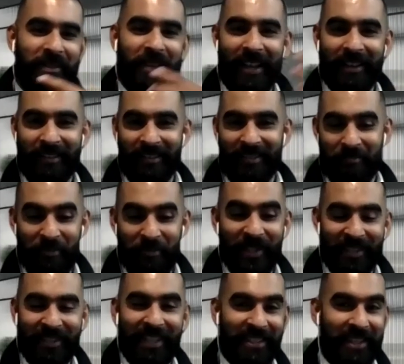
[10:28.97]
and
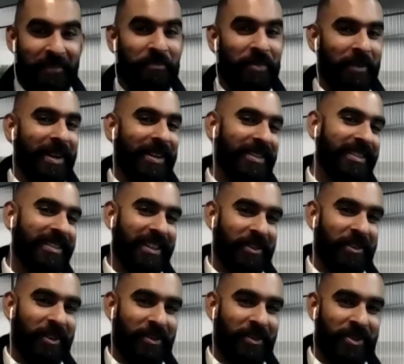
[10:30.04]
person that's implemented
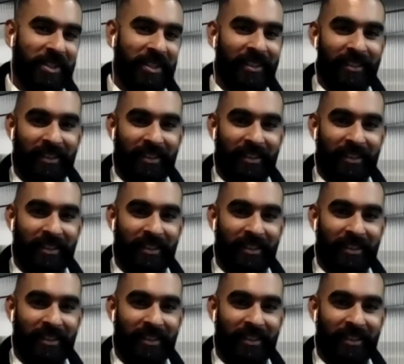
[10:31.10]
technology